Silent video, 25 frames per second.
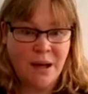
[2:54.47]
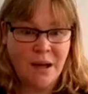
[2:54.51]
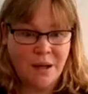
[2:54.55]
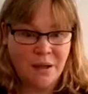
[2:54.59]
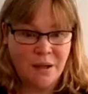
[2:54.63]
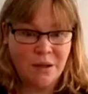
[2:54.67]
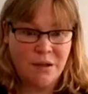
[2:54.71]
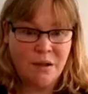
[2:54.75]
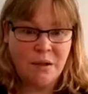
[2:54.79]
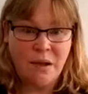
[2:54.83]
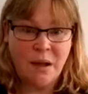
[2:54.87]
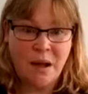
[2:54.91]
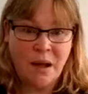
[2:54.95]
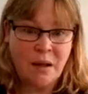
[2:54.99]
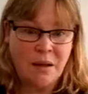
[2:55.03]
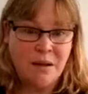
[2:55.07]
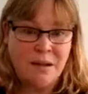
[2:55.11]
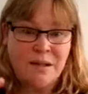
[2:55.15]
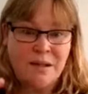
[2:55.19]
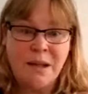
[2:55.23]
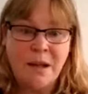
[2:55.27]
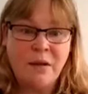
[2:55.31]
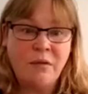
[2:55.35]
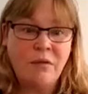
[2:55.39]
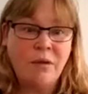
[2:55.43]
Can you do the
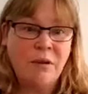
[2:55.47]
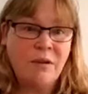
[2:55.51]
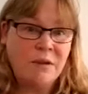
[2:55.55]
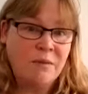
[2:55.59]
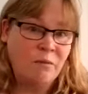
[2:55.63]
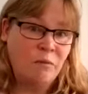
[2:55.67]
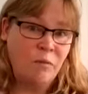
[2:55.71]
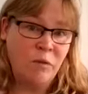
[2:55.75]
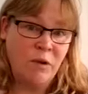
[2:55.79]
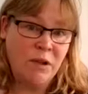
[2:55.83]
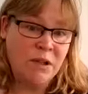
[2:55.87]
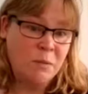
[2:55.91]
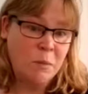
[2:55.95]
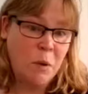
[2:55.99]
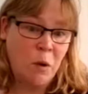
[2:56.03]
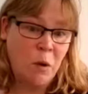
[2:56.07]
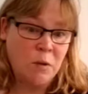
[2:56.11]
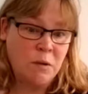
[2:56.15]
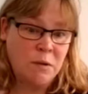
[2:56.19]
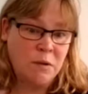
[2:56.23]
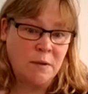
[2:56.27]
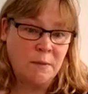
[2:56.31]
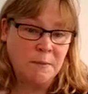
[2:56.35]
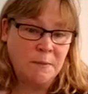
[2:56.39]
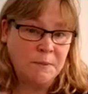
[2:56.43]
others? They
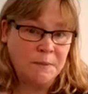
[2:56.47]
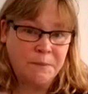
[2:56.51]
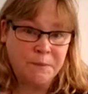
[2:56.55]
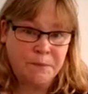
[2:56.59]
respond.